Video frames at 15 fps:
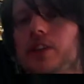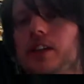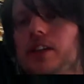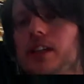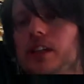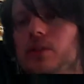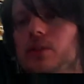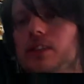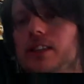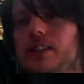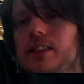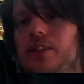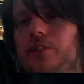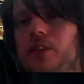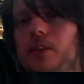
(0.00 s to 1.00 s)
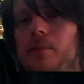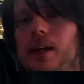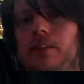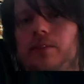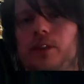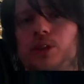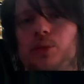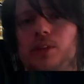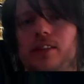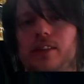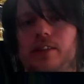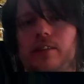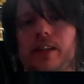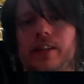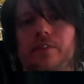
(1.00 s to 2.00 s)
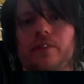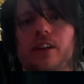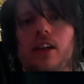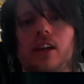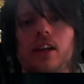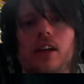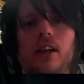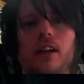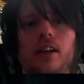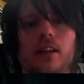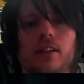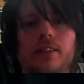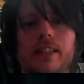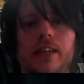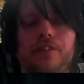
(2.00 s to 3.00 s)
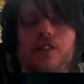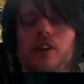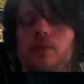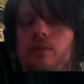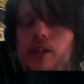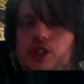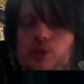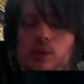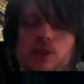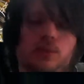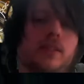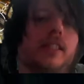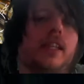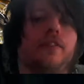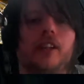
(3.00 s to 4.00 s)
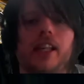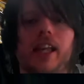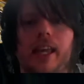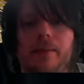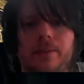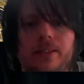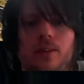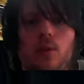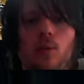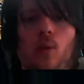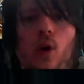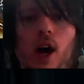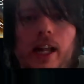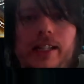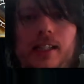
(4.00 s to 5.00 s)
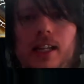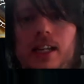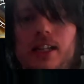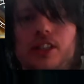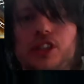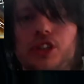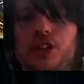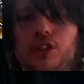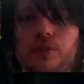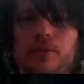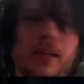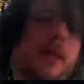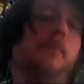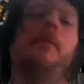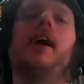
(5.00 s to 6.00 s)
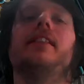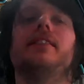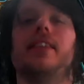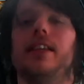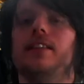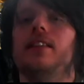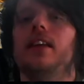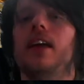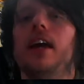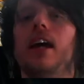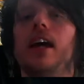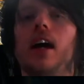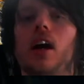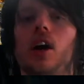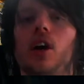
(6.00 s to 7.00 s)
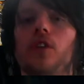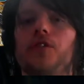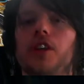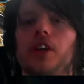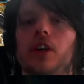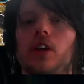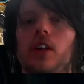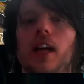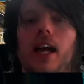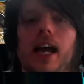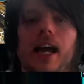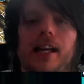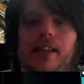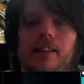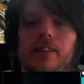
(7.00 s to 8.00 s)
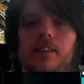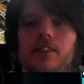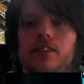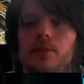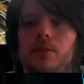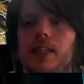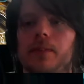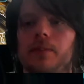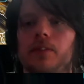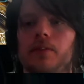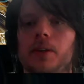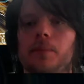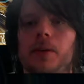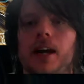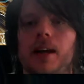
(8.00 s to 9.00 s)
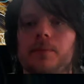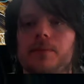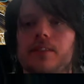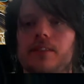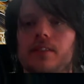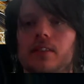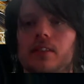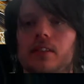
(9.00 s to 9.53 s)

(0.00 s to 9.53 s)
field equal to the different amount of rituals in the grave. Different rituals with different names. 1, 2, 3. Benton, Ophiel, Haggith. So we get 3 pops.